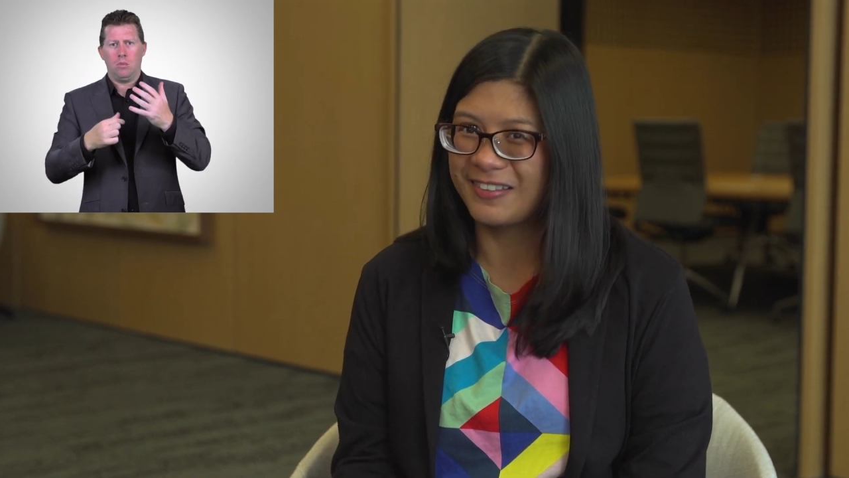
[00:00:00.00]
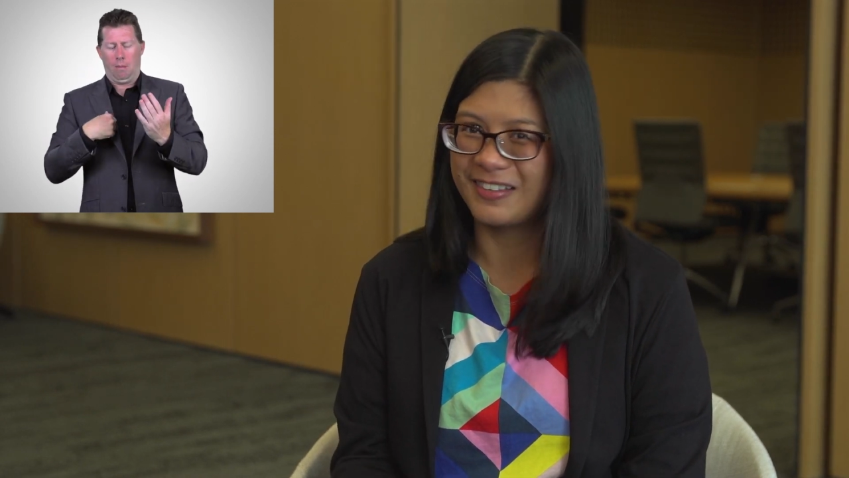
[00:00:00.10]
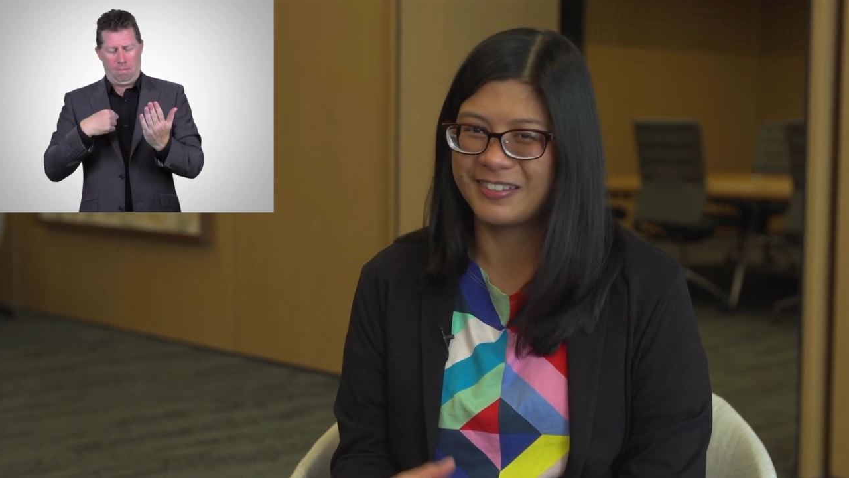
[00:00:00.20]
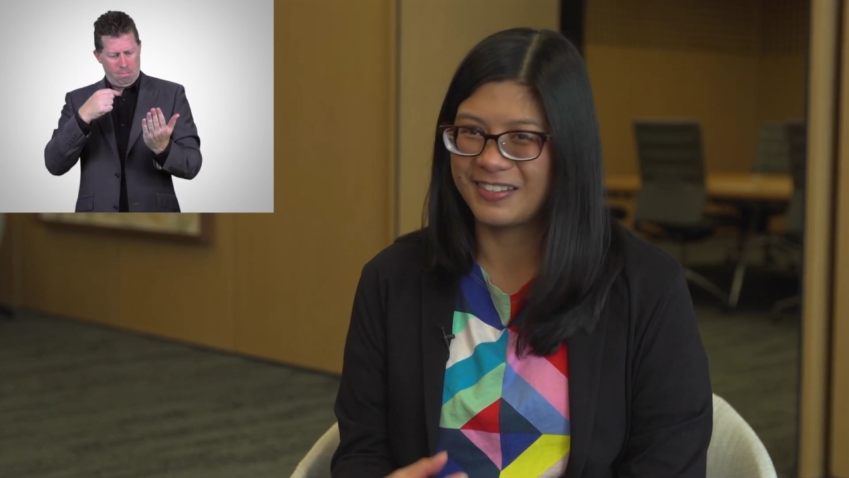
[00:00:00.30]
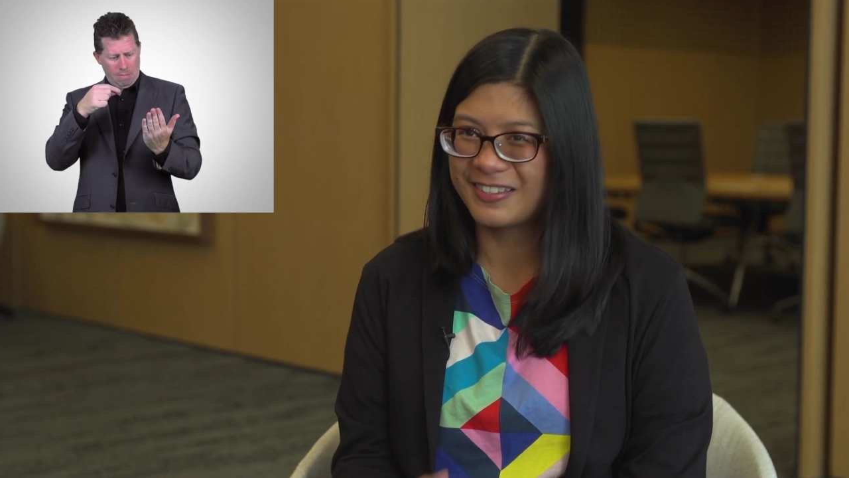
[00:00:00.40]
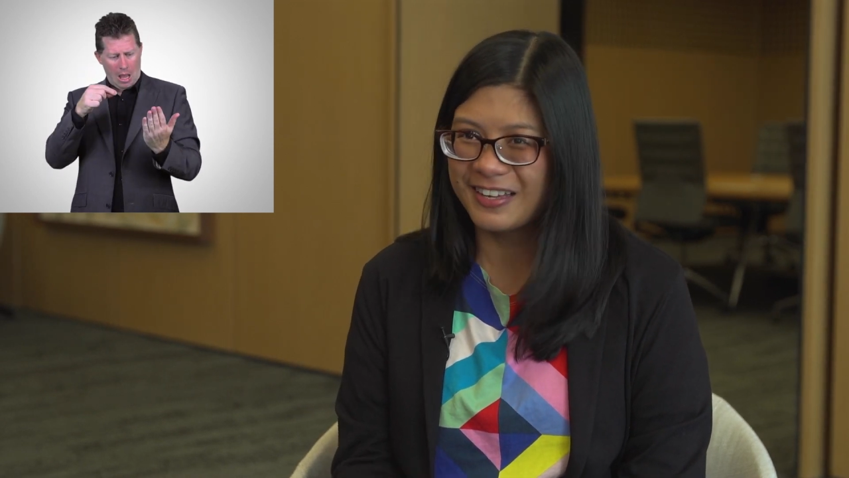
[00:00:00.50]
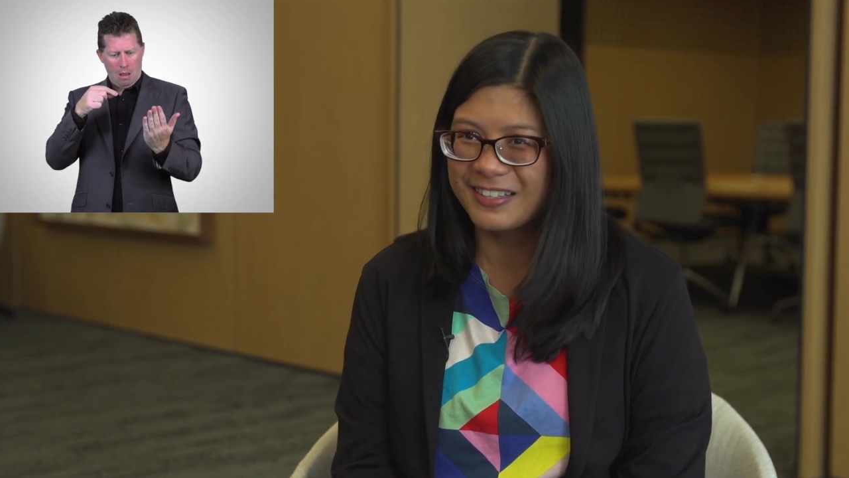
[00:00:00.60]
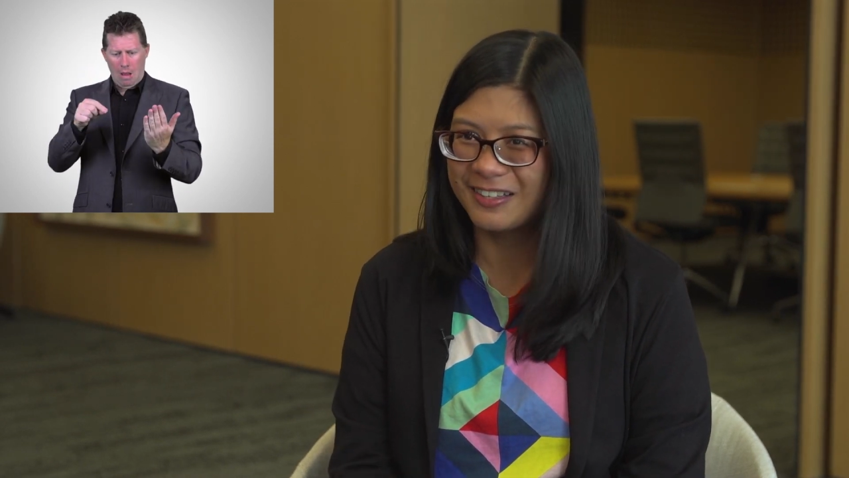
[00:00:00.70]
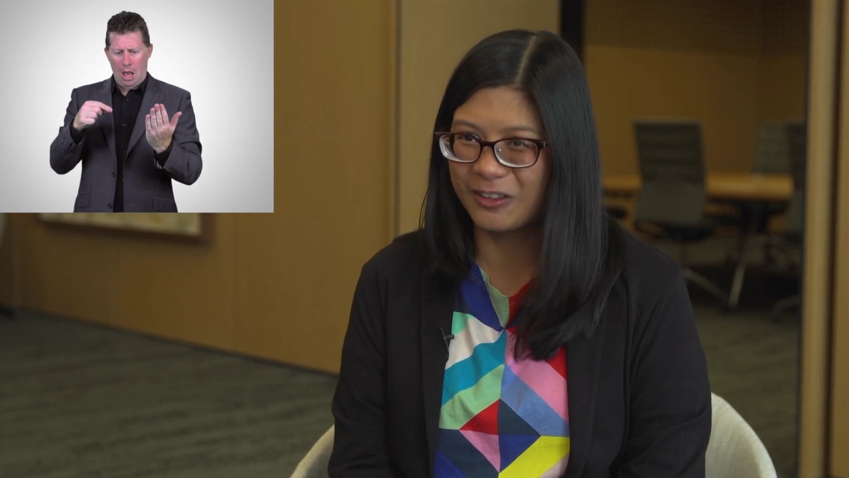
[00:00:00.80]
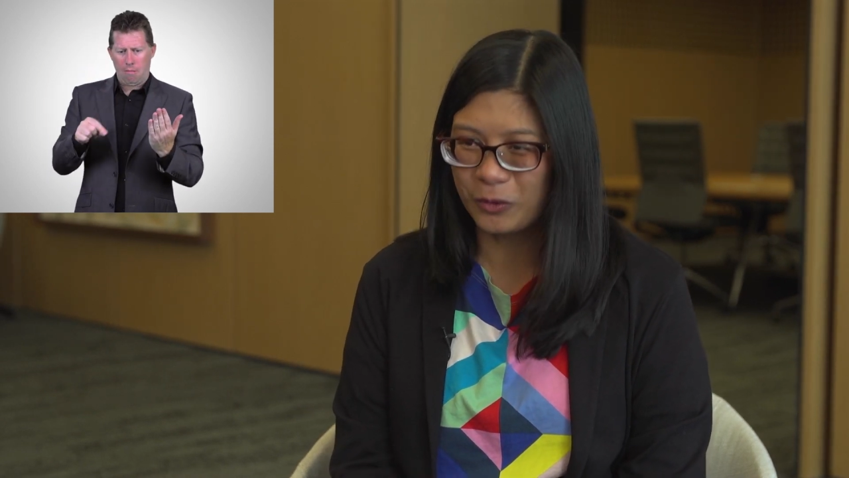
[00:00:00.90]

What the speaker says: and their success in the